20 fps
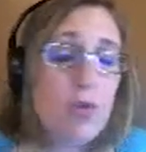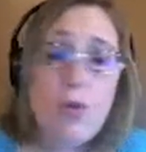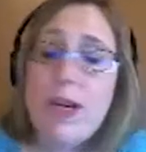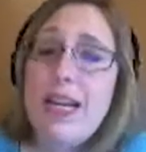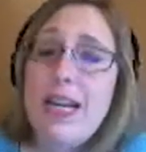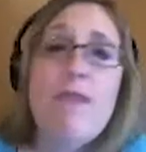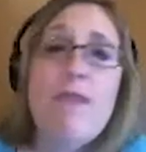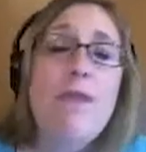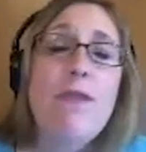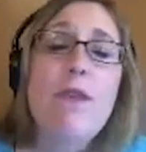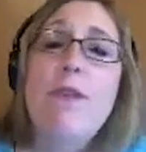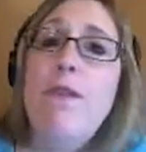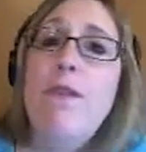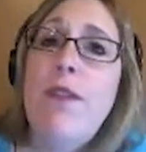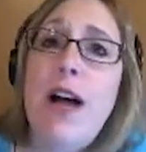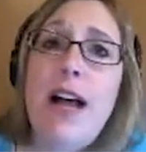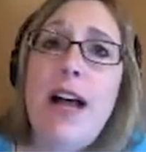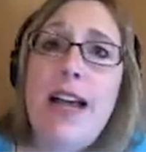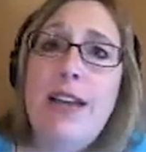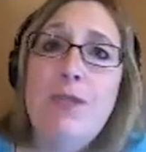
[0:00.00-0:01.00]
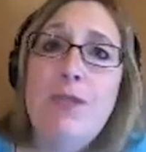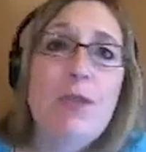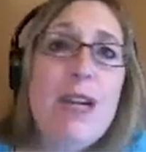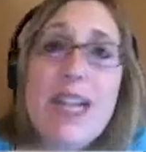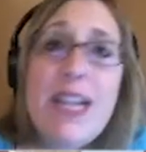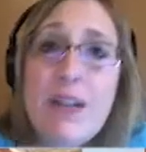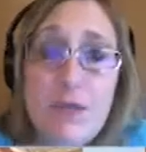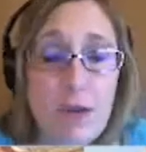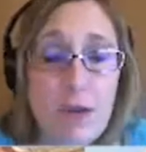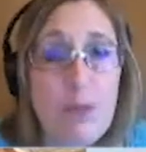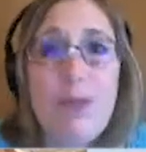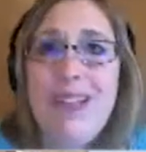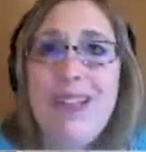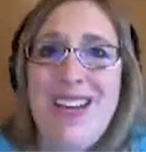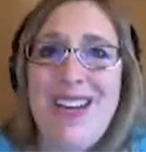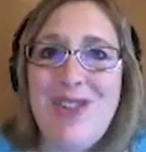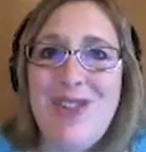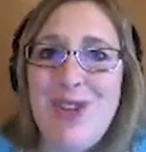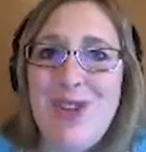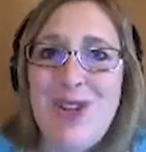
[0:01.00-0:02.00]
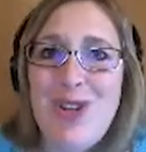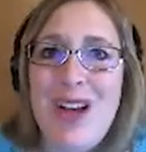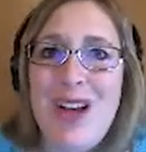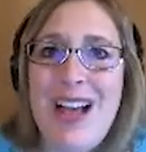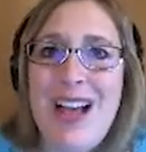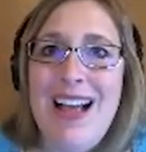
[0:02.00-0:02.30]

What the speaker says: reading for fun, reading for pleasure,